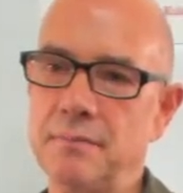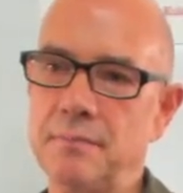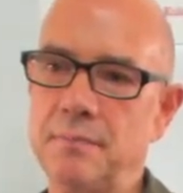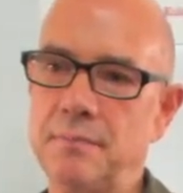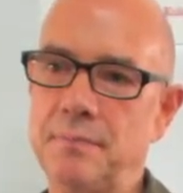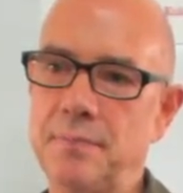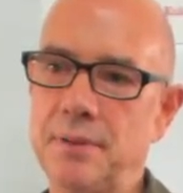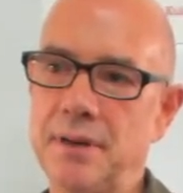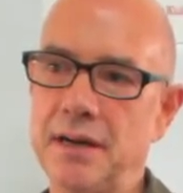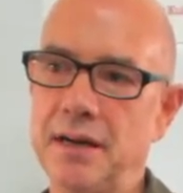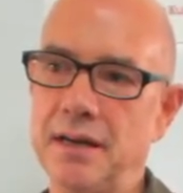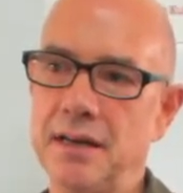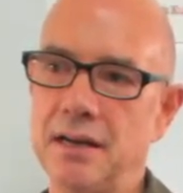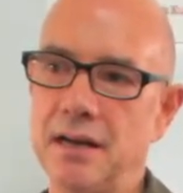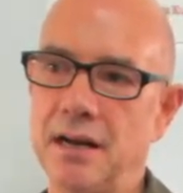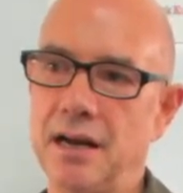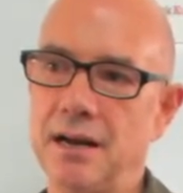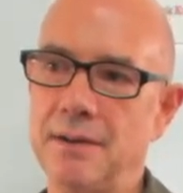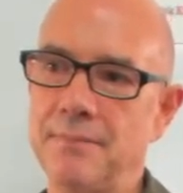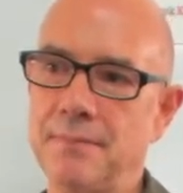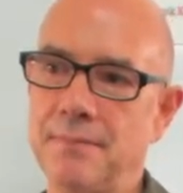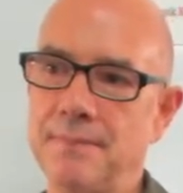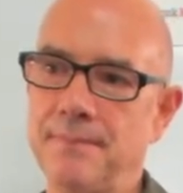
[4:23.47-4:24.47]
but
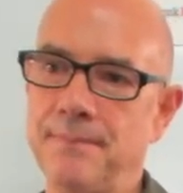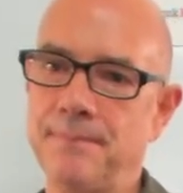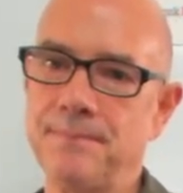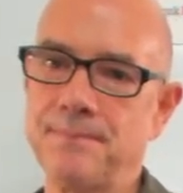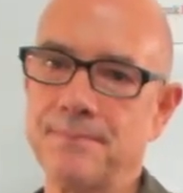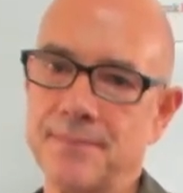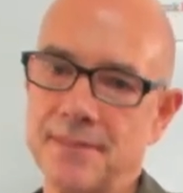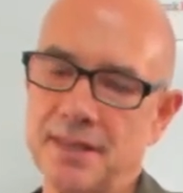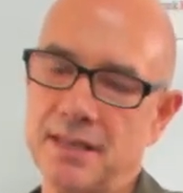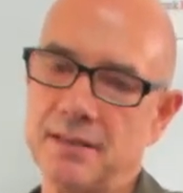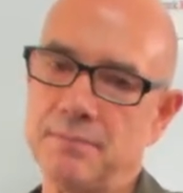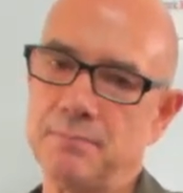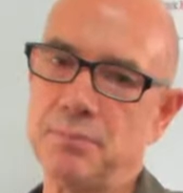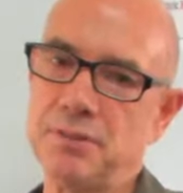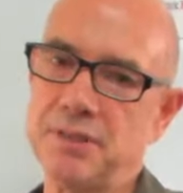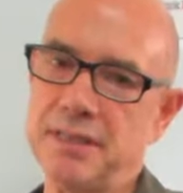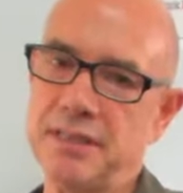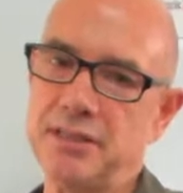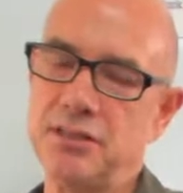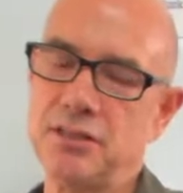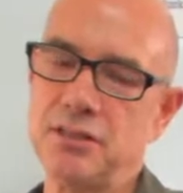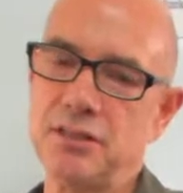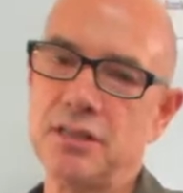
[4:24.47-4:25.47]
um,
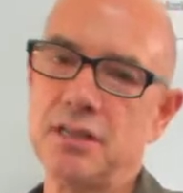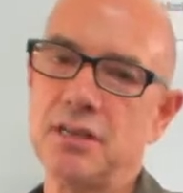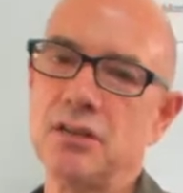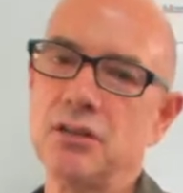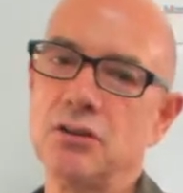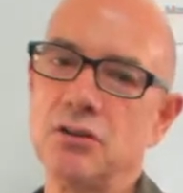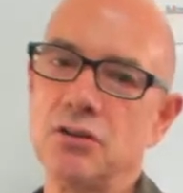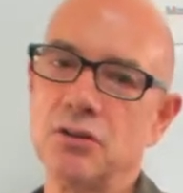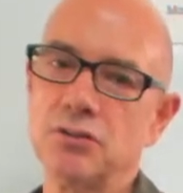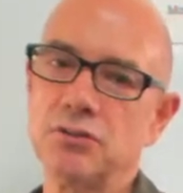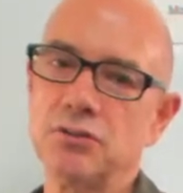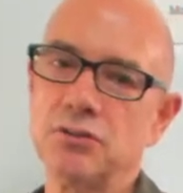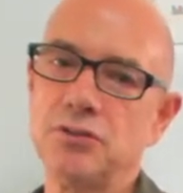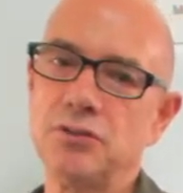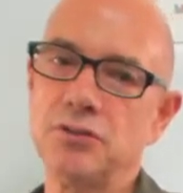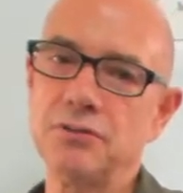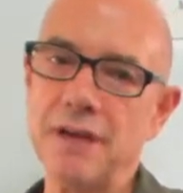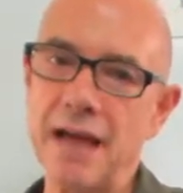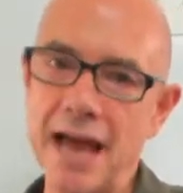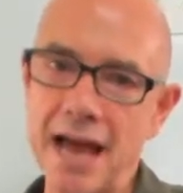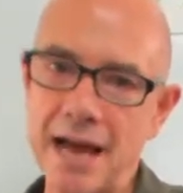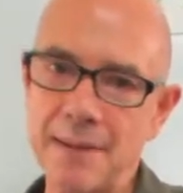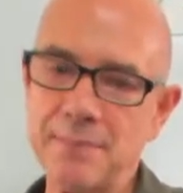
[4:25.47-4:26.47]
please go
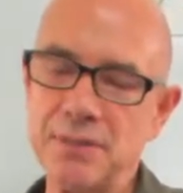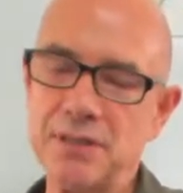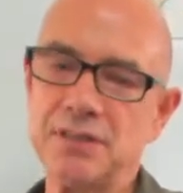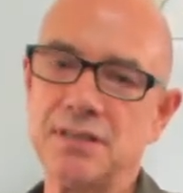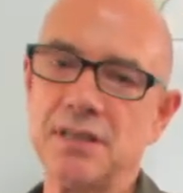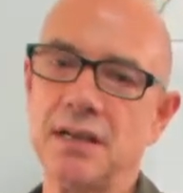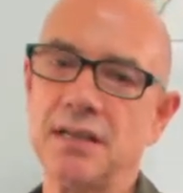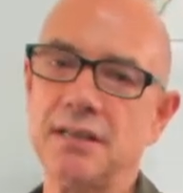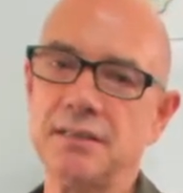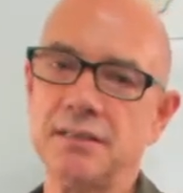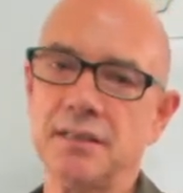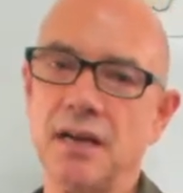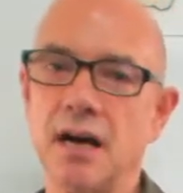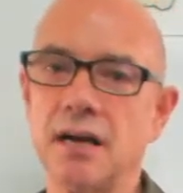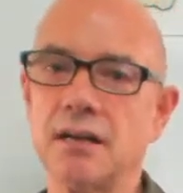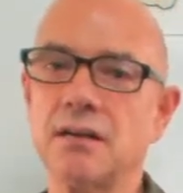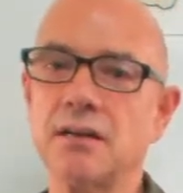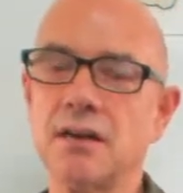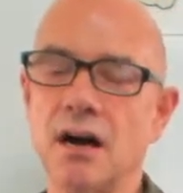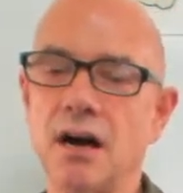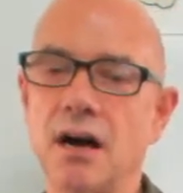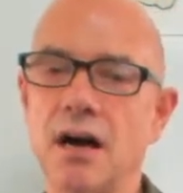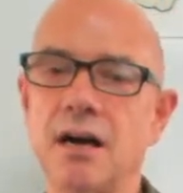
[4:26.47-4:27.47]
to Amazon
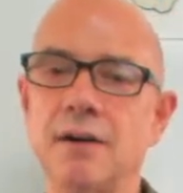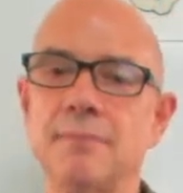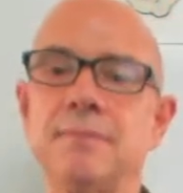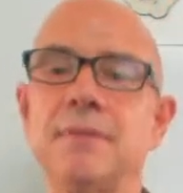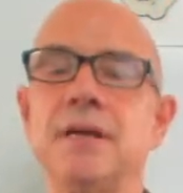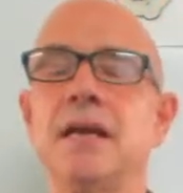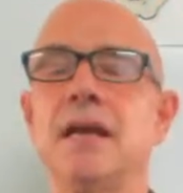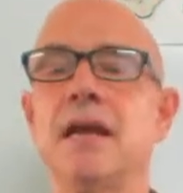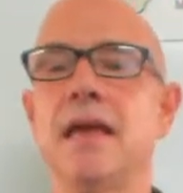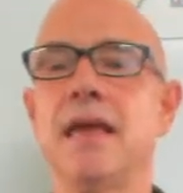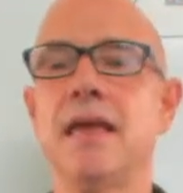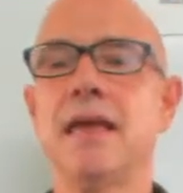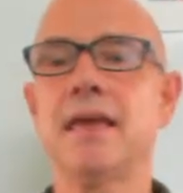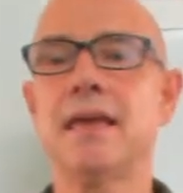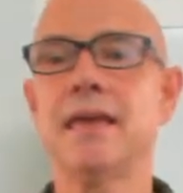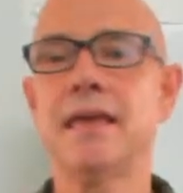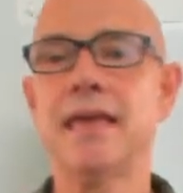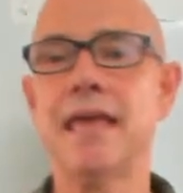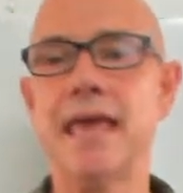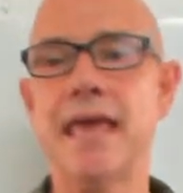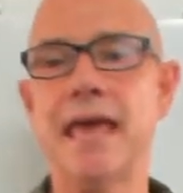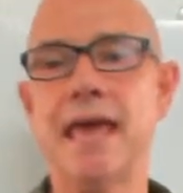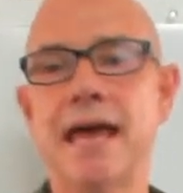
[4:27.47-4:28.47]
dot com,
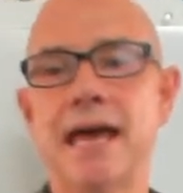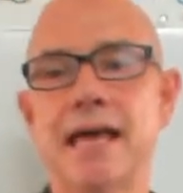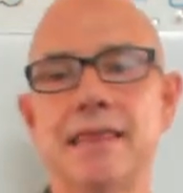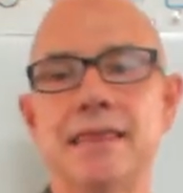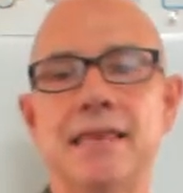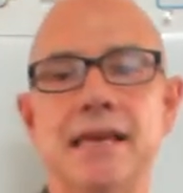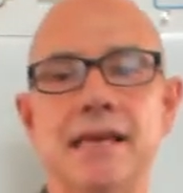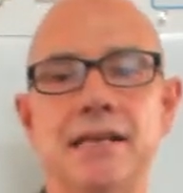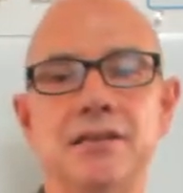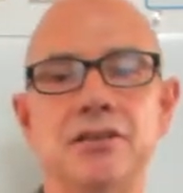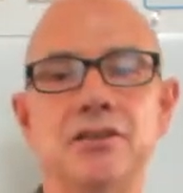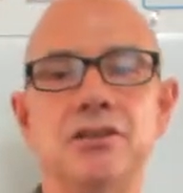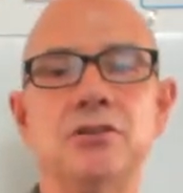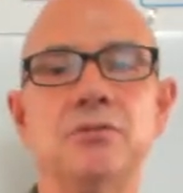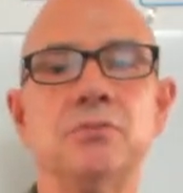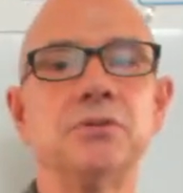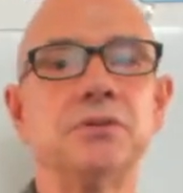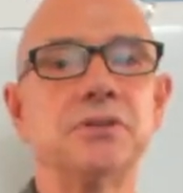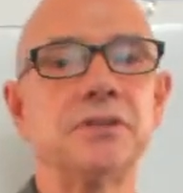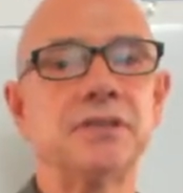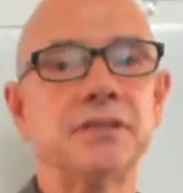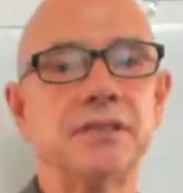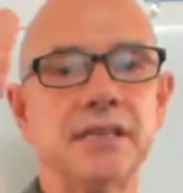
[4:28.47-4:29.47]
and then you
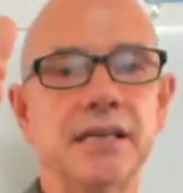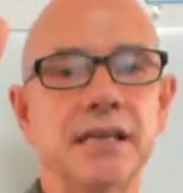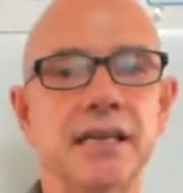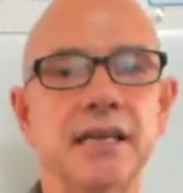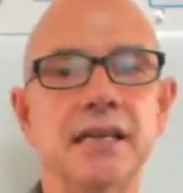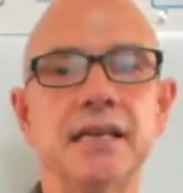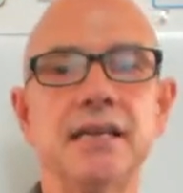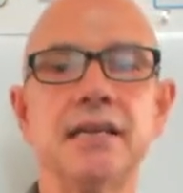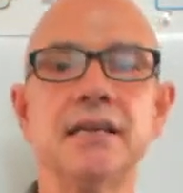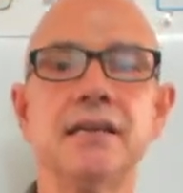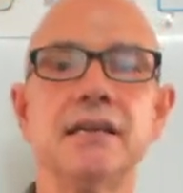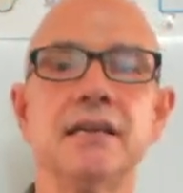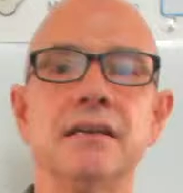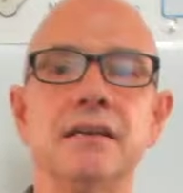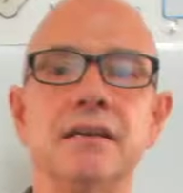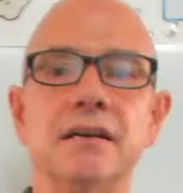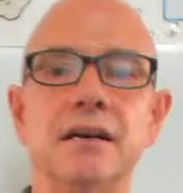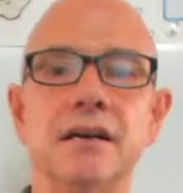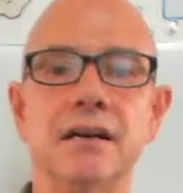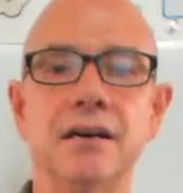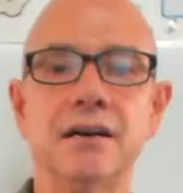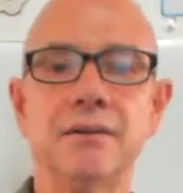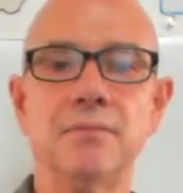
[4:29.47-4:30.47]
will see
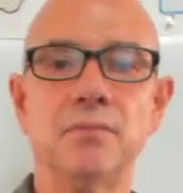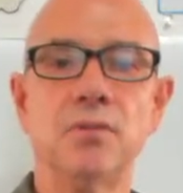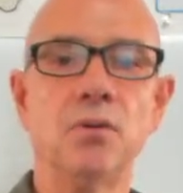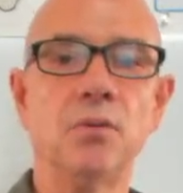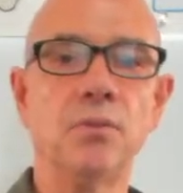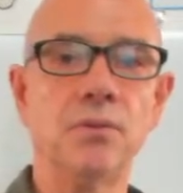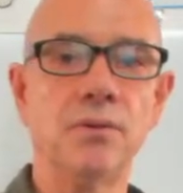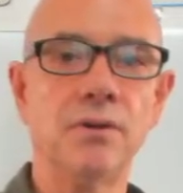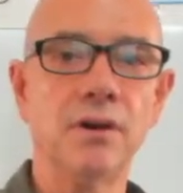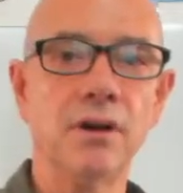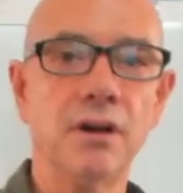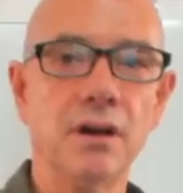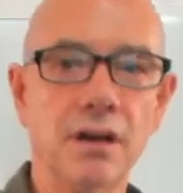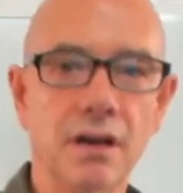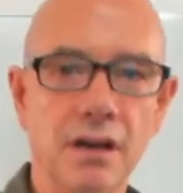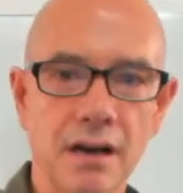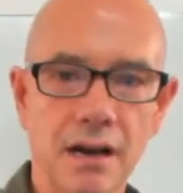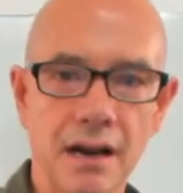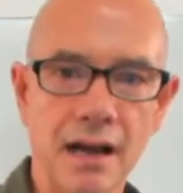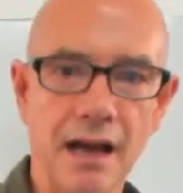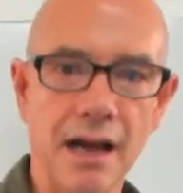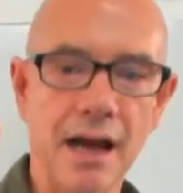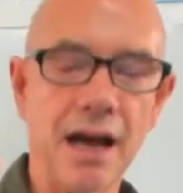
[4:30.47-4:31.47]
um,
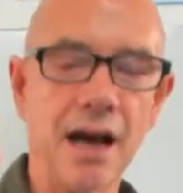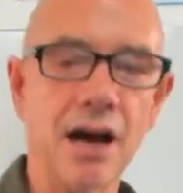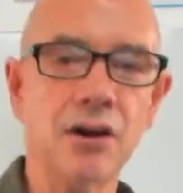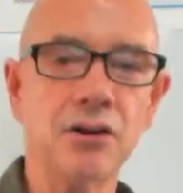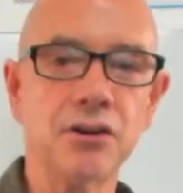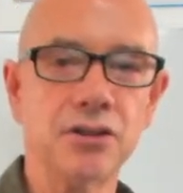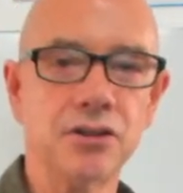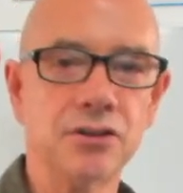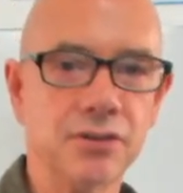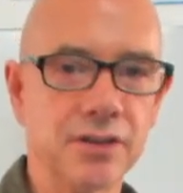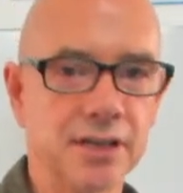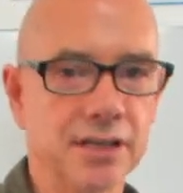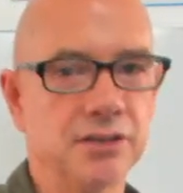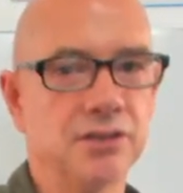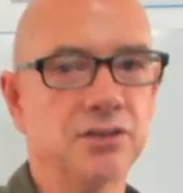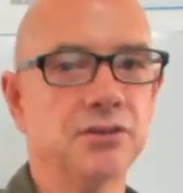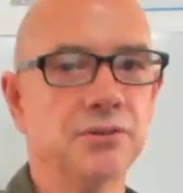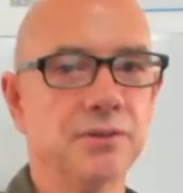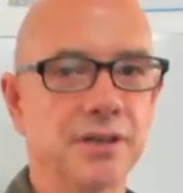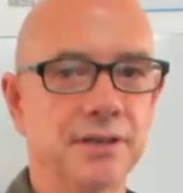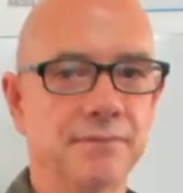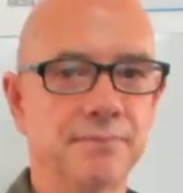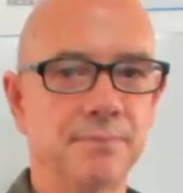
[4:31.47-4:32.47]
how you can
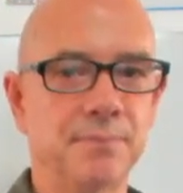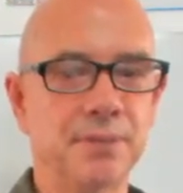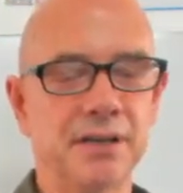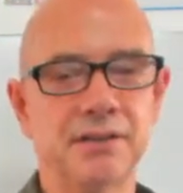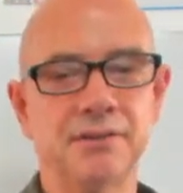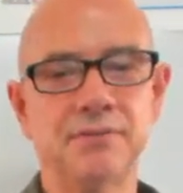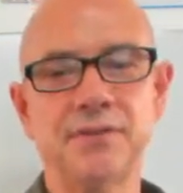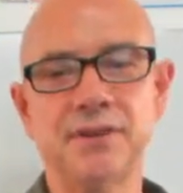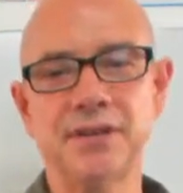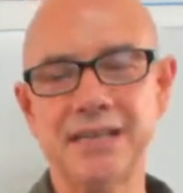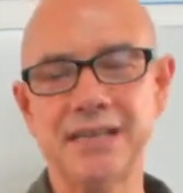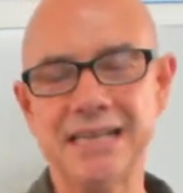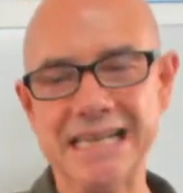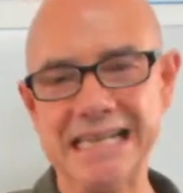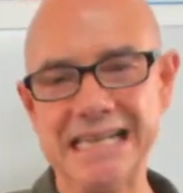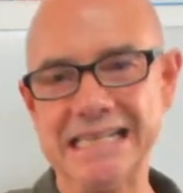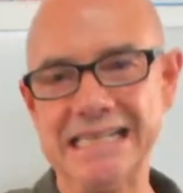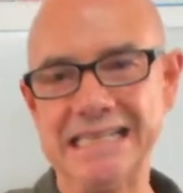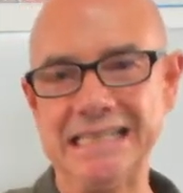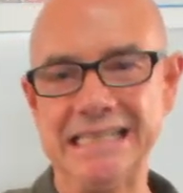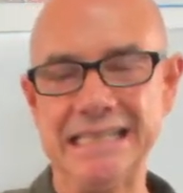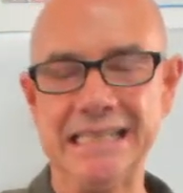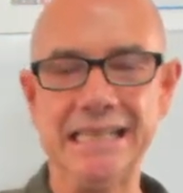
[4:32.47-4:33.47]
do it. But it's very
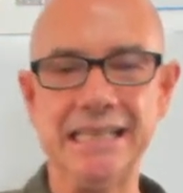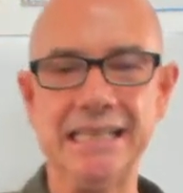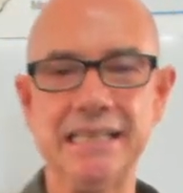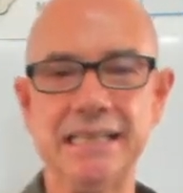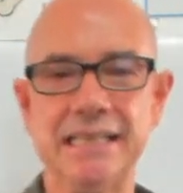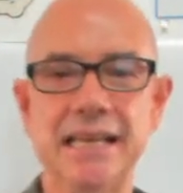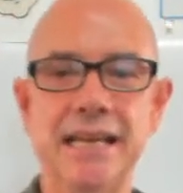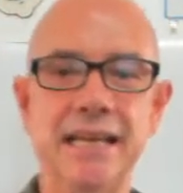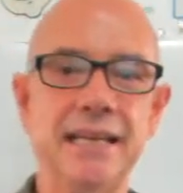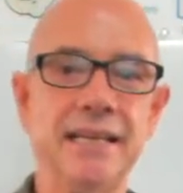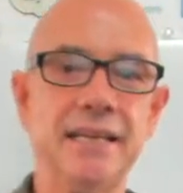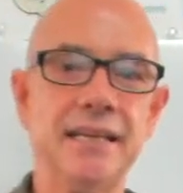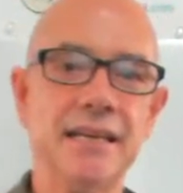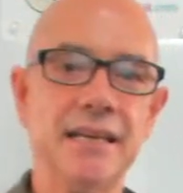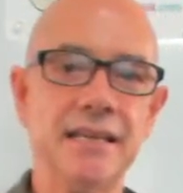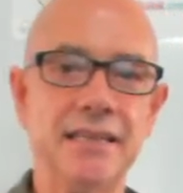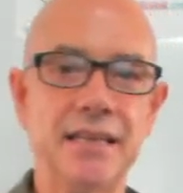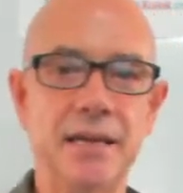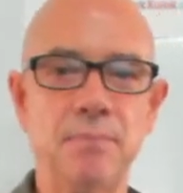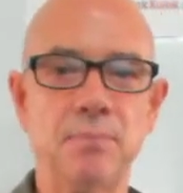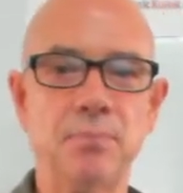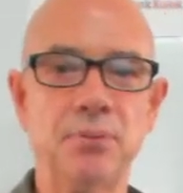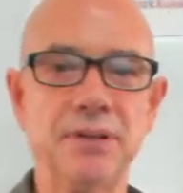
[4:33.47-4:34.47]
easy. They
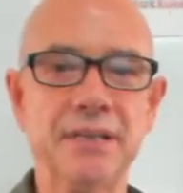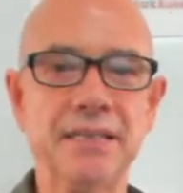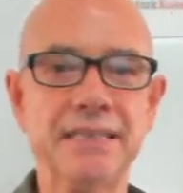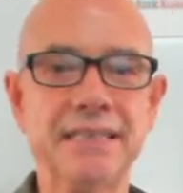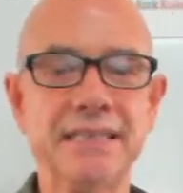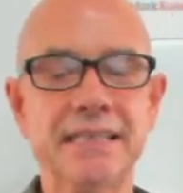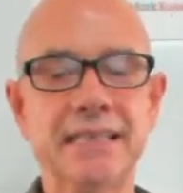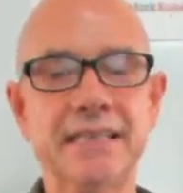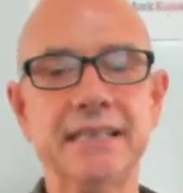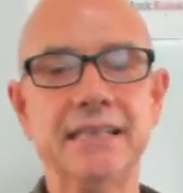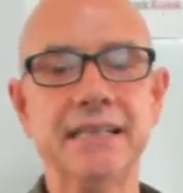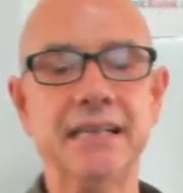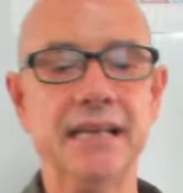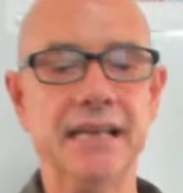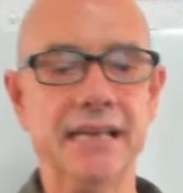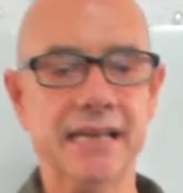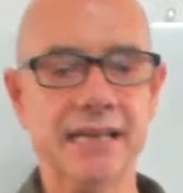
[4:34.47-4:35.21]
they print it.